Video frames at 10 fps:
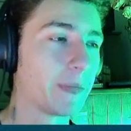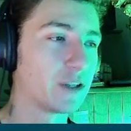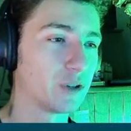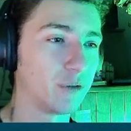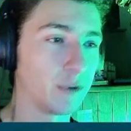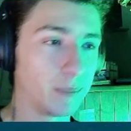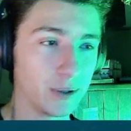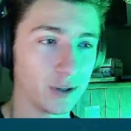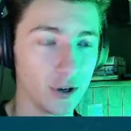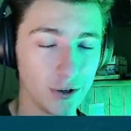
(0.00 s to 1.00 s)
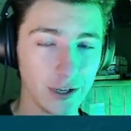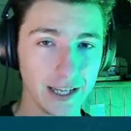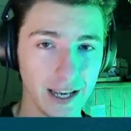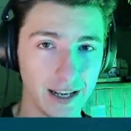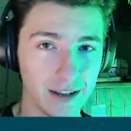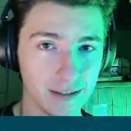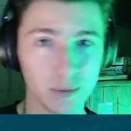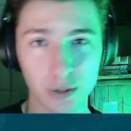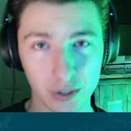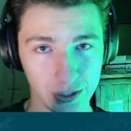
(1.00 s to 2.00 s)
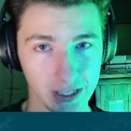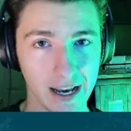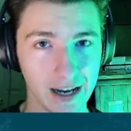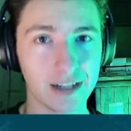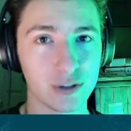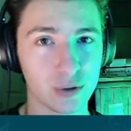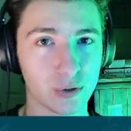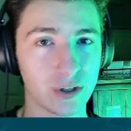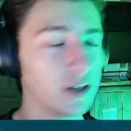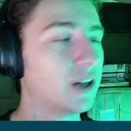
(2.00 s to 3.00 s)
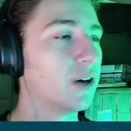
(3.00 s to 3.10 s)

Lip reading: So if we put the Hurricane, which is the AI destroyer,